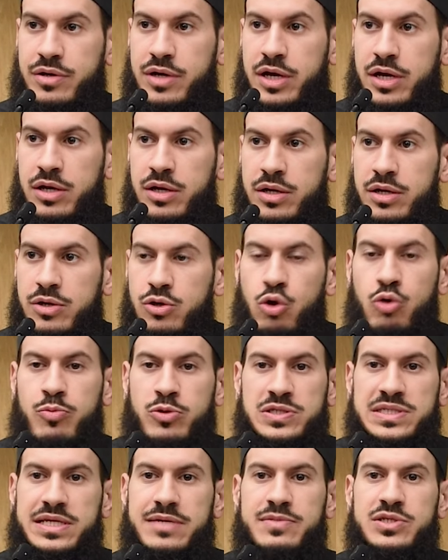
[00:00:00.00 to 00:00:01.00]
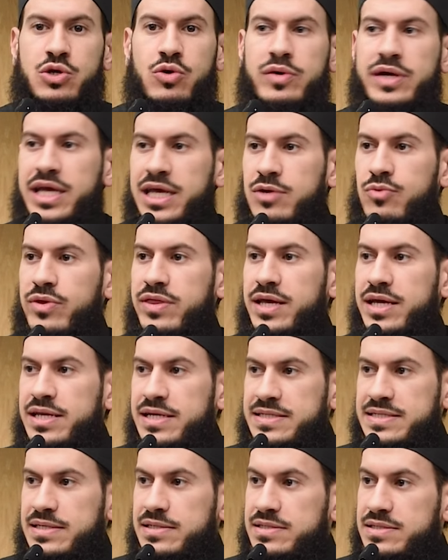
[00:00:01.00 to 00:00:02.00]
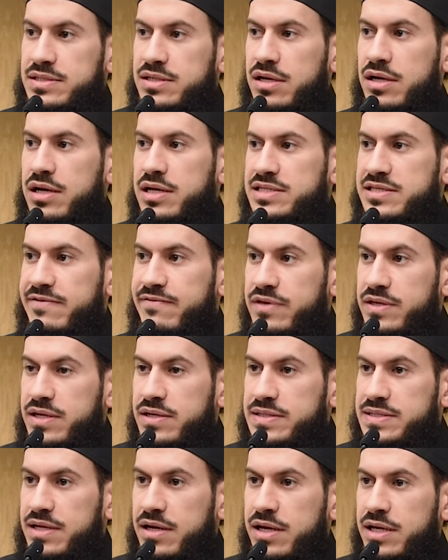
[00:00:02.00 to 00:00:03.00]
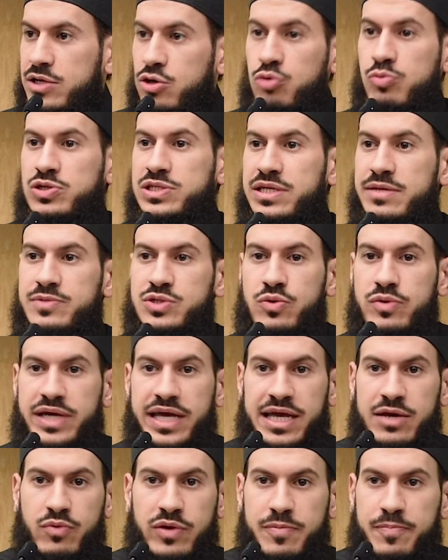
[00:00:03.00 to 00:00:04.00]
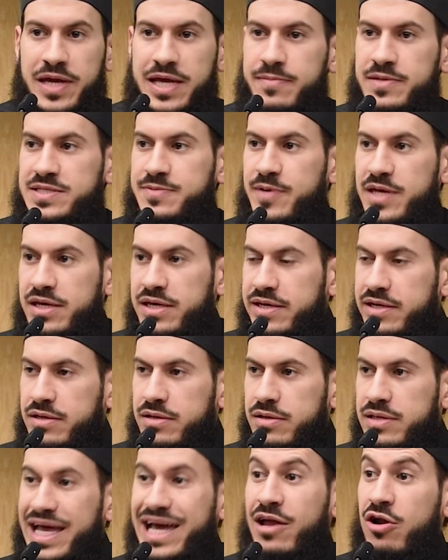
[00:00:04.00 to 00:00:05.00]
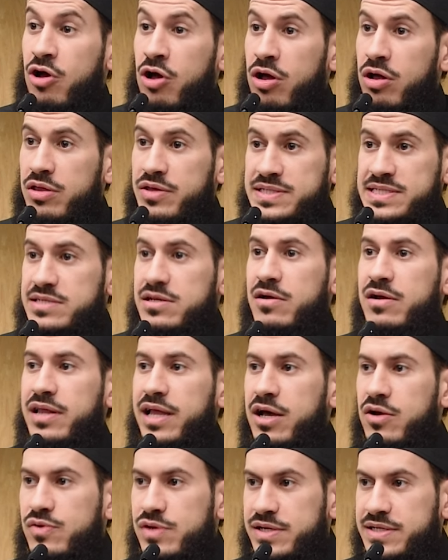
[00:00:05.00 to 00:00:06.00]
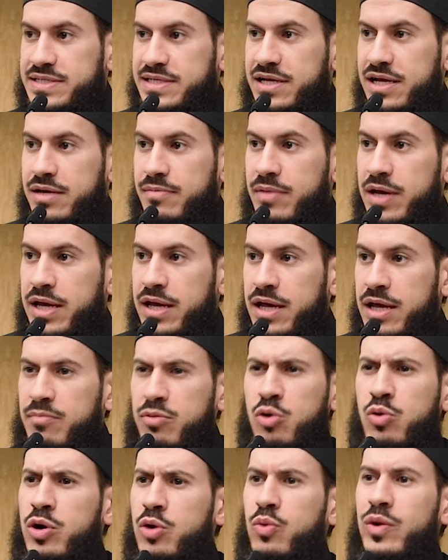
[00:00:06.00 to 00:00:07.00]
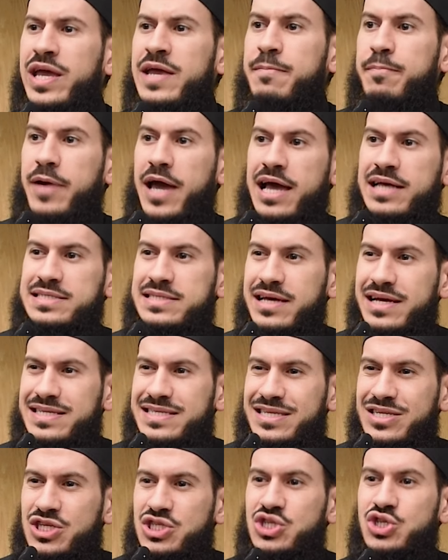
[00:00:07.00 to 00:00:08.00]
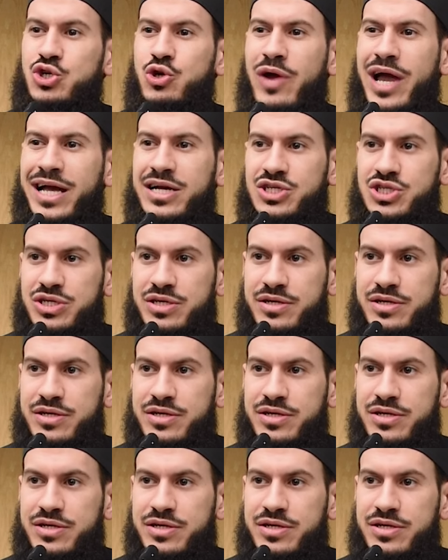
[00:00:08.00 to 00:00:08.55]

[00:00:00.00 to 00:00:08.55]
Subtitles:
No Muslim is okay with innocent civilians dying. No Muslim is okay with babies being killed at all. This is not allowed in Islam. But we're way past that. It's a distraction.